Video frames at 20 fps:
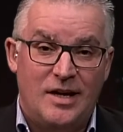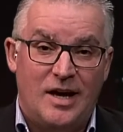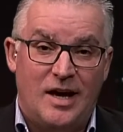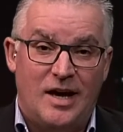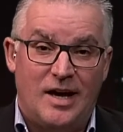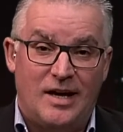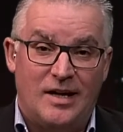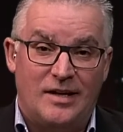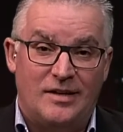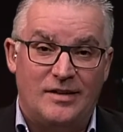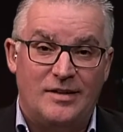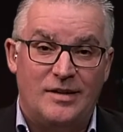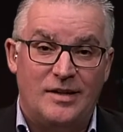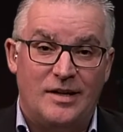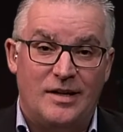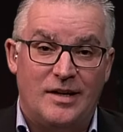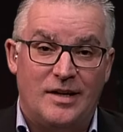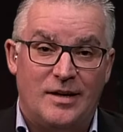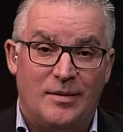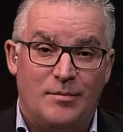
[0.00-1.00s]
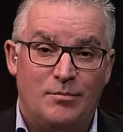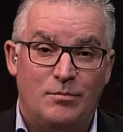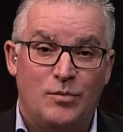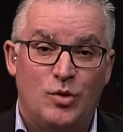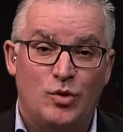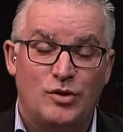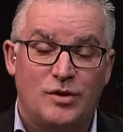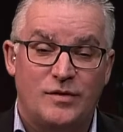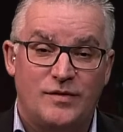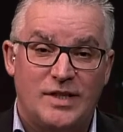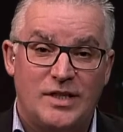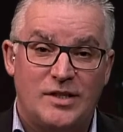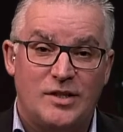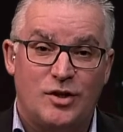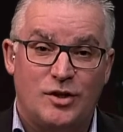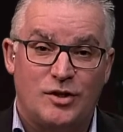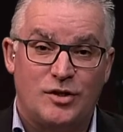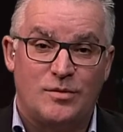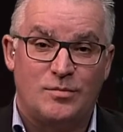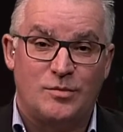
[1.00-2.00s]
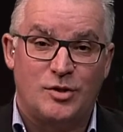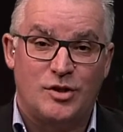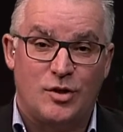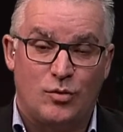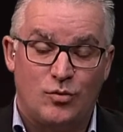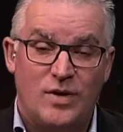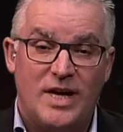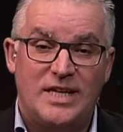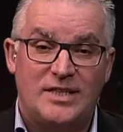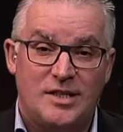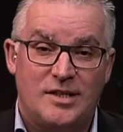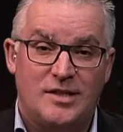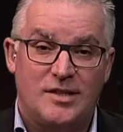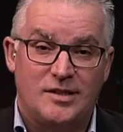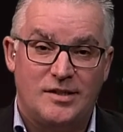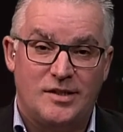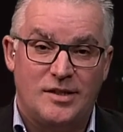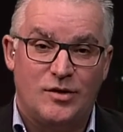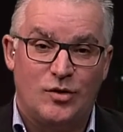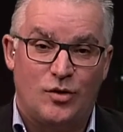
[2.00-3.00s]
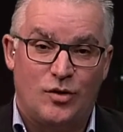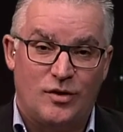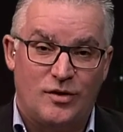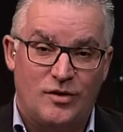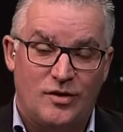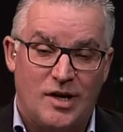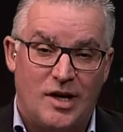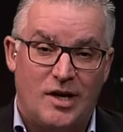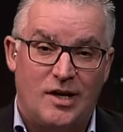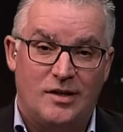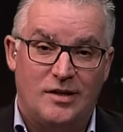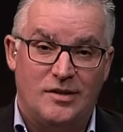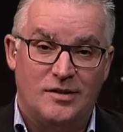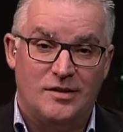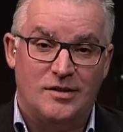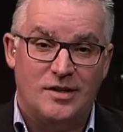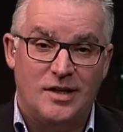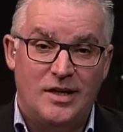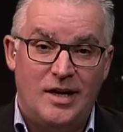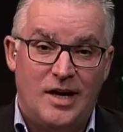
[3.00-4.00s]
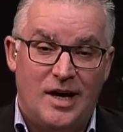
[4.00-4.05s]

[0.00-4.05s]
And most of these customers are resident in Northern Ireland.